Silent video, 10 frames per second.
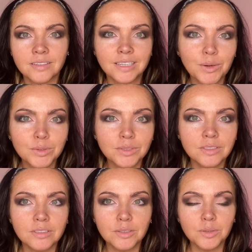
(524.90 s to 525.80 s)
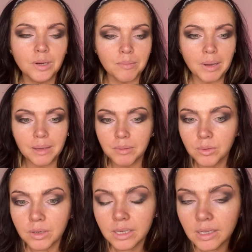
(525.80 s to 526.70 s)
Now we're gonna do a baby
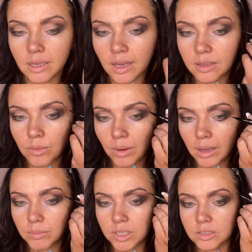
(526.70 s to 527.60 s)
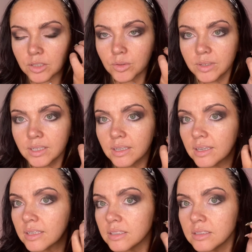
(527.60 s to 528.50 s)
wing, and the way I'm gonna do it
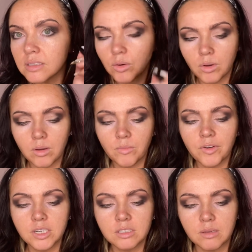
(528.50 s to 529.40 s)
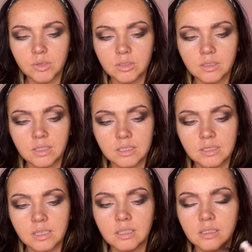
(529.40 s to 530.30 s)
is, first I'm using the
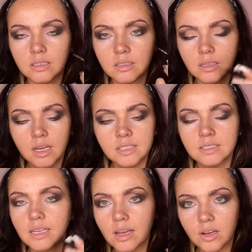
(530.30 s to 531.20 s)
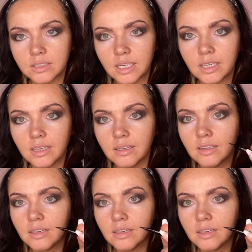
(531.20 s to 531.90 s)
Stila Stay All Day.